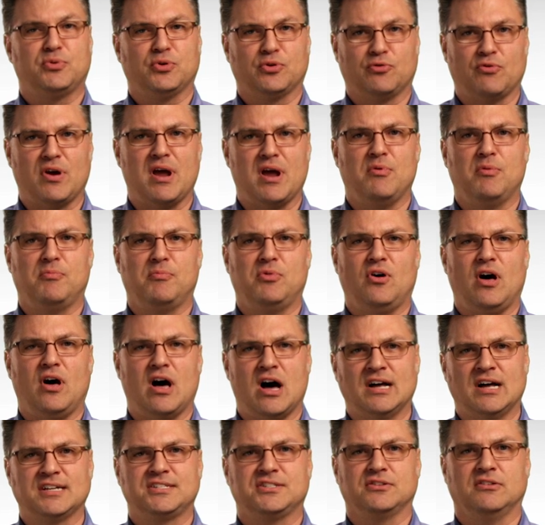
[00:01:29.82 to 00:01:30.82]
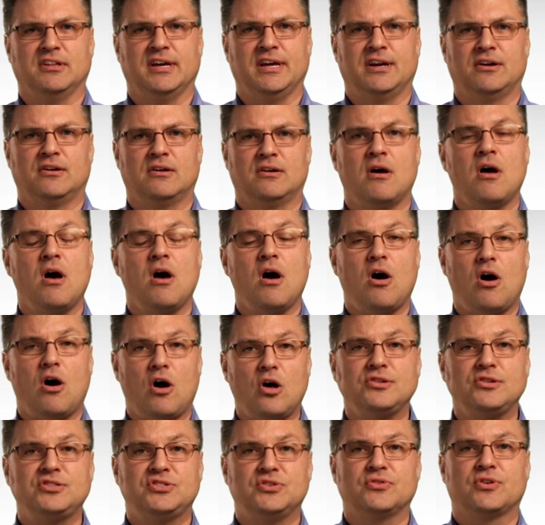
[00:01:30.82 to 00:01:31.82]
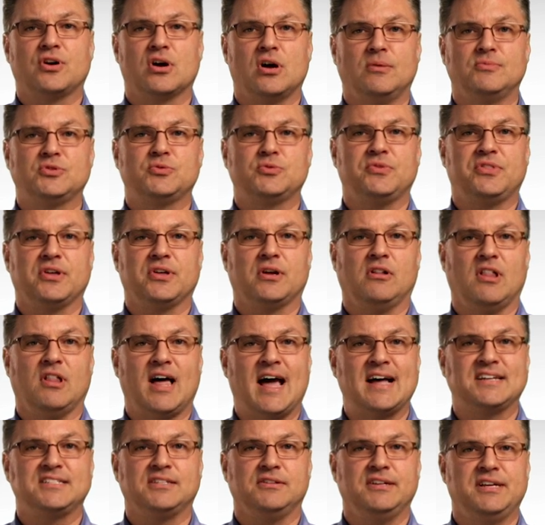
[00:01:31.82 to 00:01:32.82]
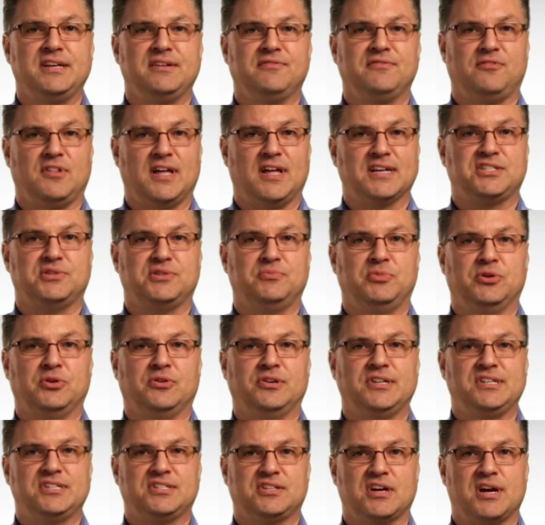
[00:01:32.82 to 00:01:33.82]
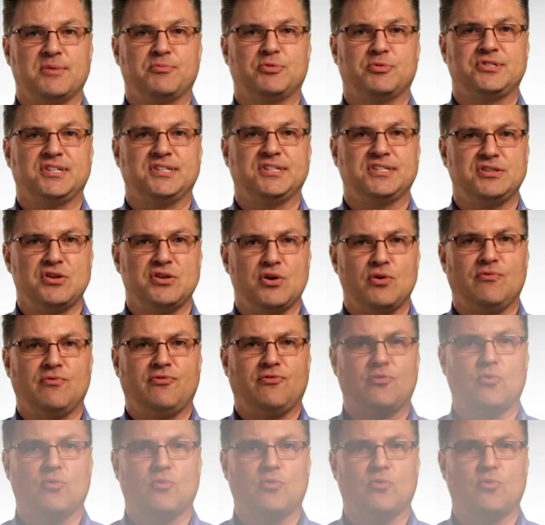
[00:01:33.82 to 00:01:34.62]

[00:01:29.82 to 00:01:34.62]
programmable oscillator also comes with the class-leading flexibility Cypress is known